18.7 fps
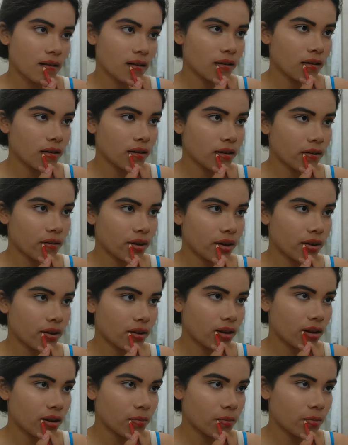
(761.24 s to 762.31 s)
Should have
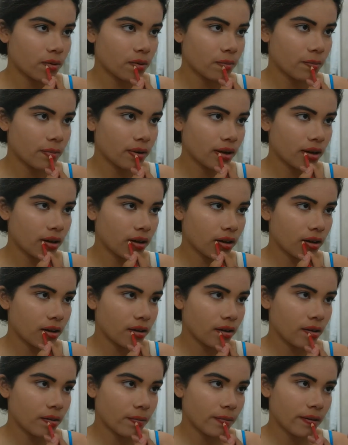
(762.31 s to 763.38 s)
added lip balm, but hey,
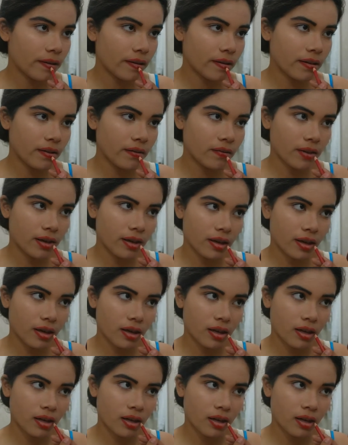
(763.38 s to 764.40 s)
ain't nobody got time for that.